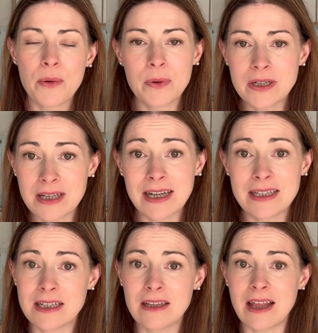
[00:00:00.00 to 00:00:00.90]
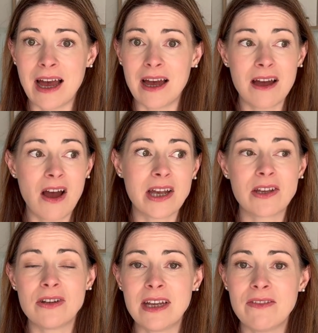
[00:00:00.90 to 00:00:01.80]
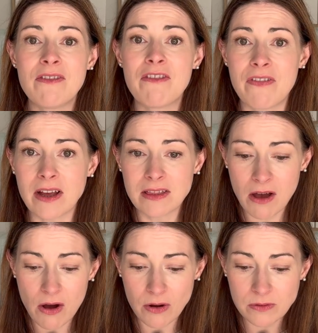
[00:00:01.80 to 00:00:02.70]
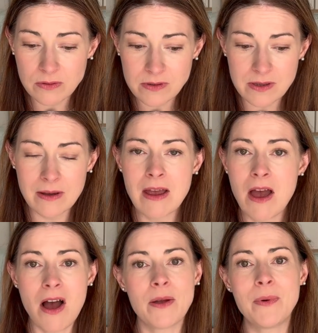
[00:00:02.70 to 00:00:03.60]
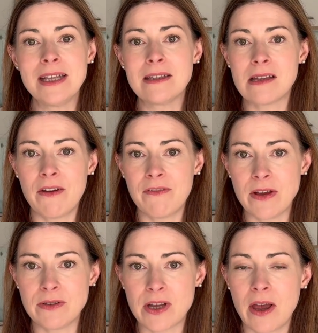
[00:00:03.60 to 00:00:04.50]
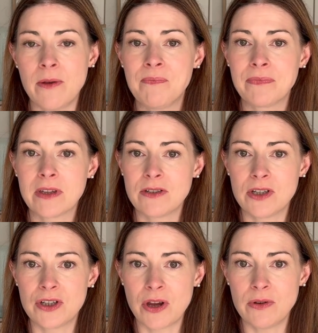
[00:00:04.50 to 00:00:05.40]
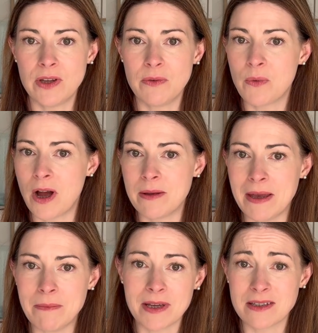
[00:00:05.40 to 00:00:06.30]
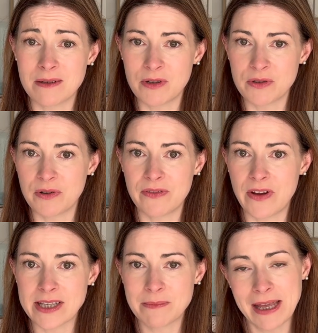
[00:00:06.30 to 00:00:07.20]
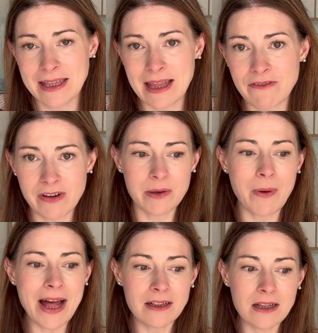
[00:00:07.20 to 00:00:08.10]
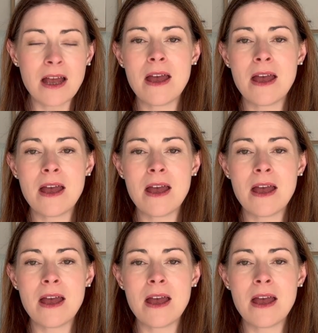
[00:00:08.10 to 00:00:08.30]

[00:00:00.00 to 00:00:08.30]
once I had done that, I couldn't even find the holes. I will insert a photo to show you what I mean, because I'm not sure if I explained that very well.